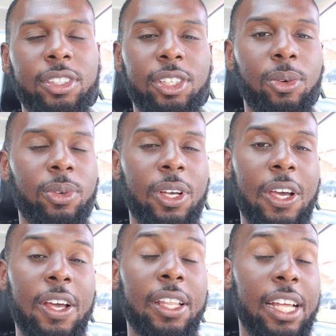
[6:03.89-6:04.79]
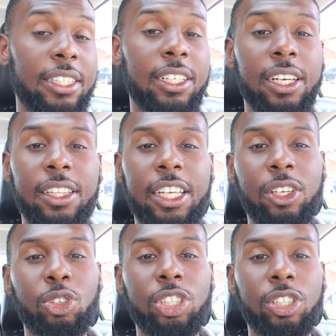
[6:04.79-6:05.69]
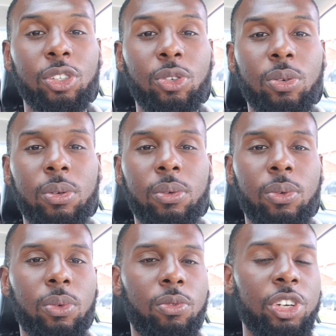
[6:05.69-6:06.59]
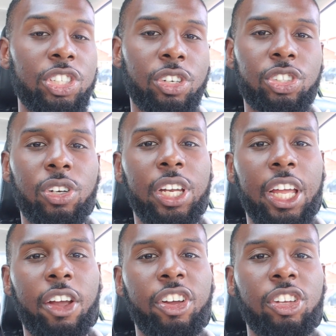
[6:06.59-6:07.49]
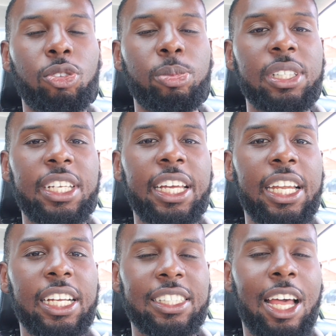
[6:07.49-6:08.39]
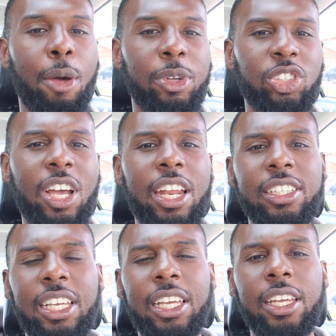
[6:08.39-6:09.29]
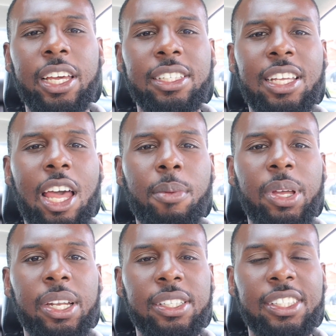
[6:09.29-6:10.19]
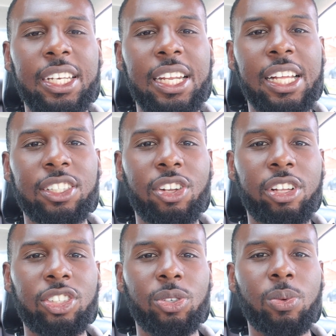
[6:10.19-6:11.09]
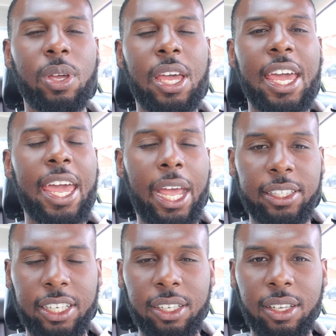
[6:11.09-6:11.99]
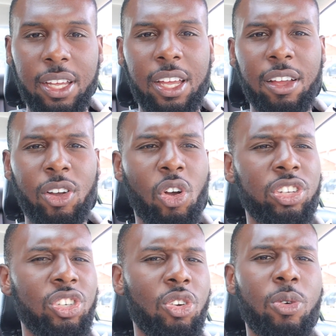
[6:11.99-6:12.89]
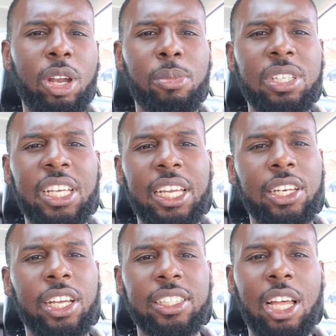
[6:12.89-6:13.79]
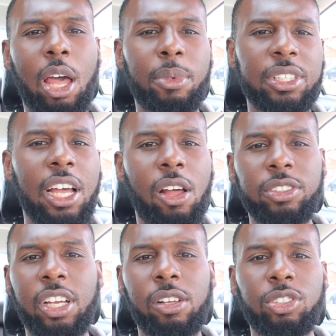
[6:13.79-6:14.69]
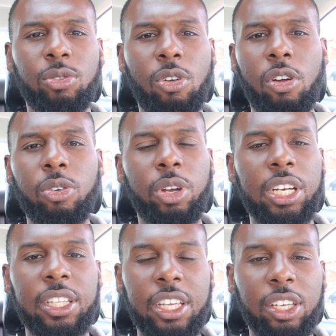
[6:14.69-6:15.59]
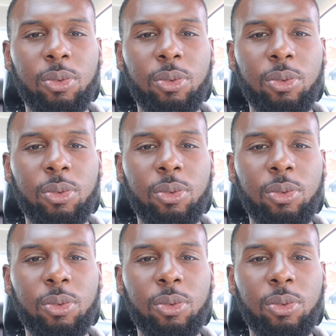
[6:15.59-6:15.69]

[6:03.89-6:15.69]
So that's a good thing you should do. Research on the area you'll be taking an exam and try to take your exam in a city that's not too hectic. Of course, you don't want to be taking your exam in downtown Toronto or anything.